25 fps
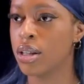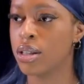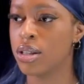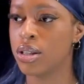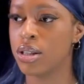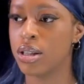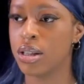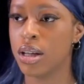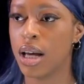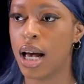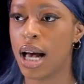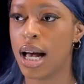
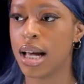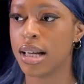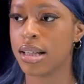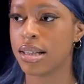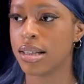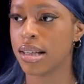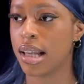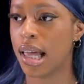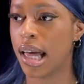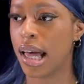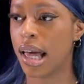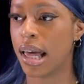she
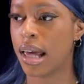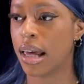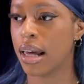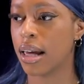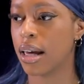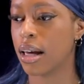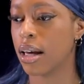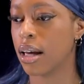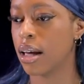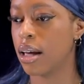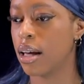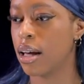has
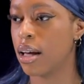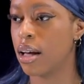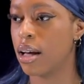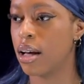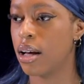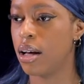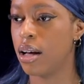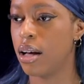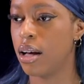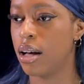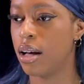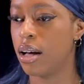like,
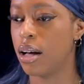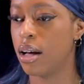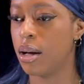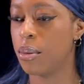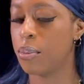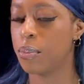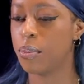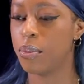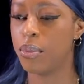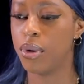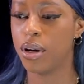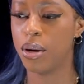
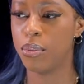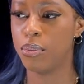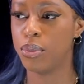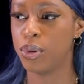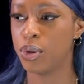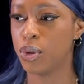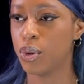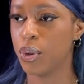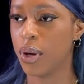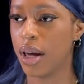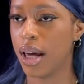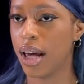a blue